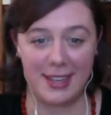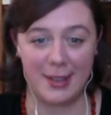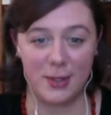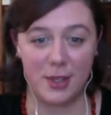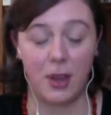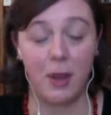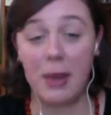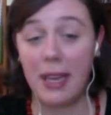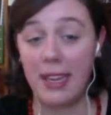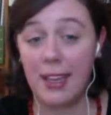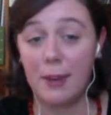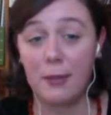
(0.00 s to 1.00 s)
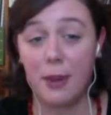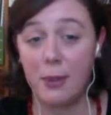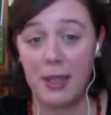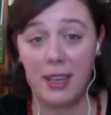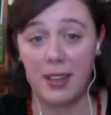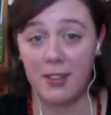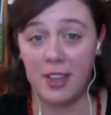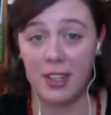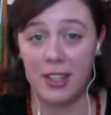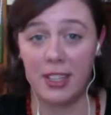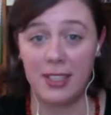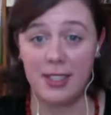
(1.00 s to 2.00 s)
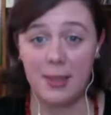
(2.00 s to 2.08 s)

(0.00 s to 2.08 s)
So come by and get a free pin at the very least.